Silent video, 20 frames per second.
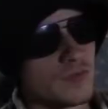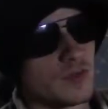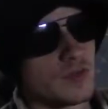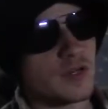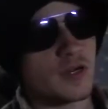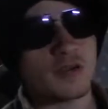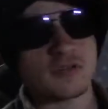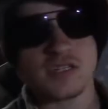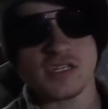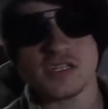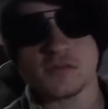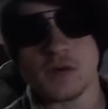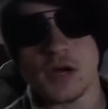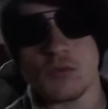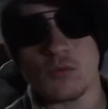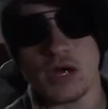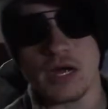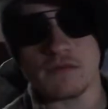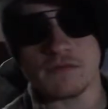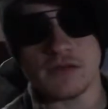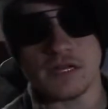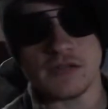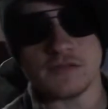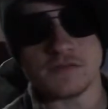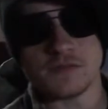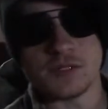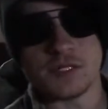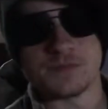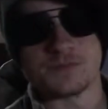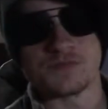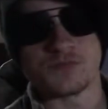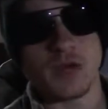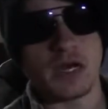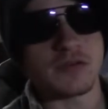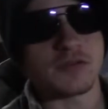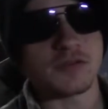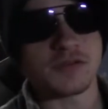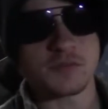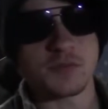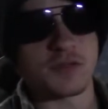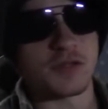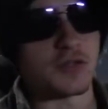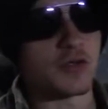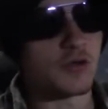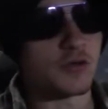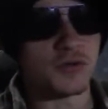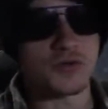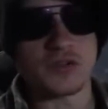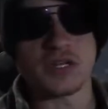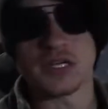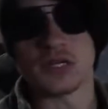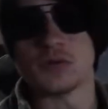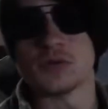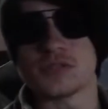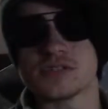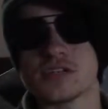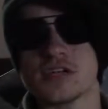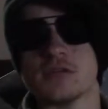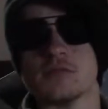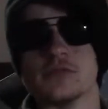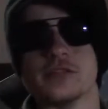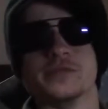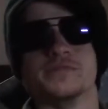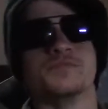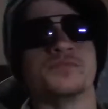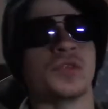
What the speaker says: You know, since my wife left me, Mountain Dew's been the only thing to accept me.